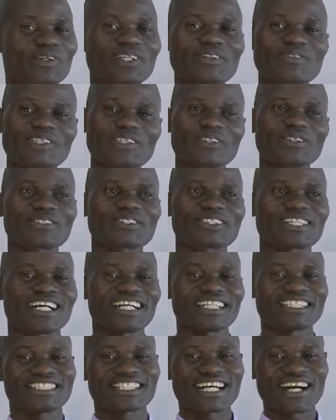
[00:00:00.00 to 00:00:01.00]
when we look
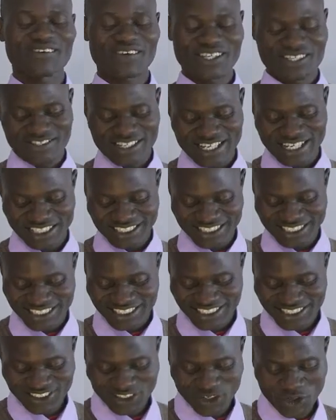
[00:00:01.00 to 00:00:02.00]
at our
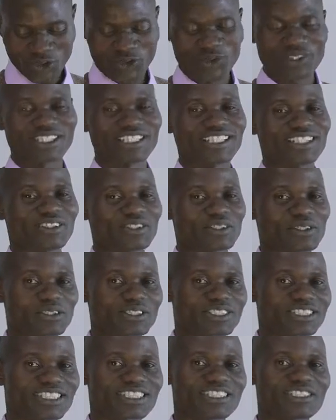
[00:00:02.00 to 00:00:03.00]
chart on the
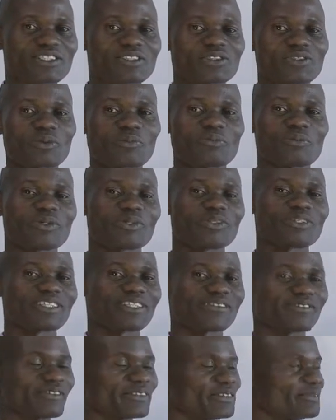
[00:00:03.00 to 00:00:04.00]
ocean
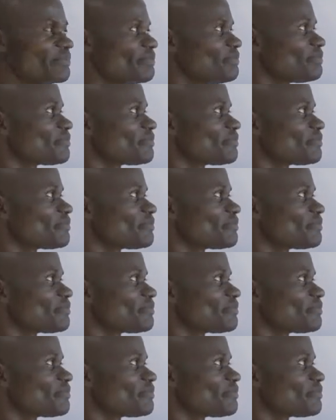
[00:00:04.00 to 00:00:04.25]
topography,